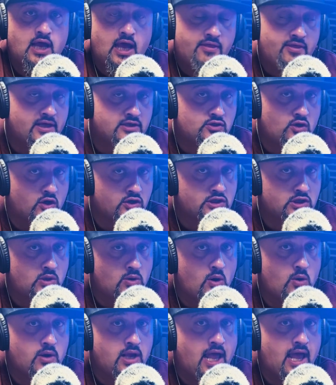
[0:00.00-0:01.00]
and that's also
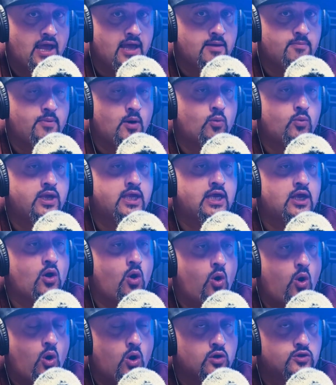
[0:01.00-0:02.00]
okay, but we can
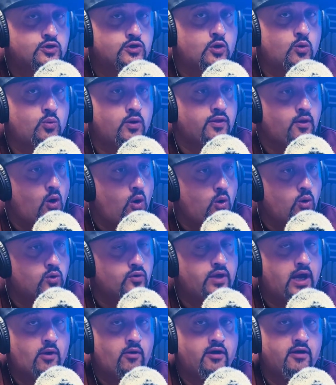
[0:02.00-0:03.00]
also
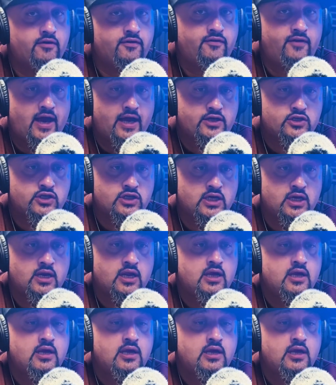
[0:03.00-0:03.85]
withhold our affection